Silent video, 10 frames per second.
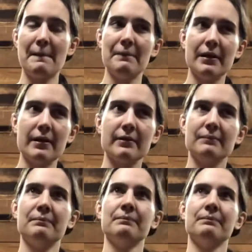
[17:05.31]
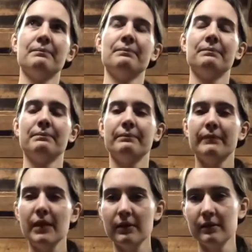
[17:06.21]
But
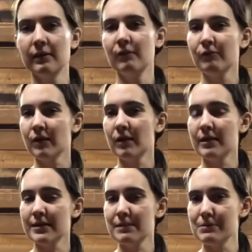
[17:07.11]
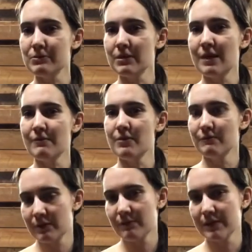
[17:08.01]
for a debut novel and
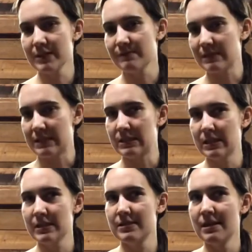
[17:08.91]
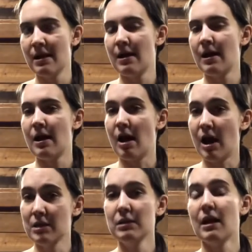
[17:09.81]
for the first of a series, a
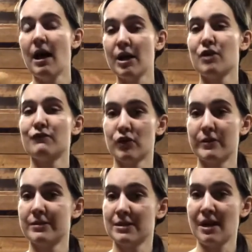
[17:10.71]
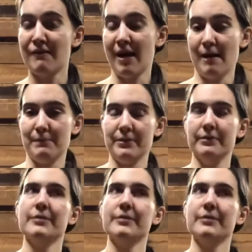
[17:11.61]
lot of good stuff happened.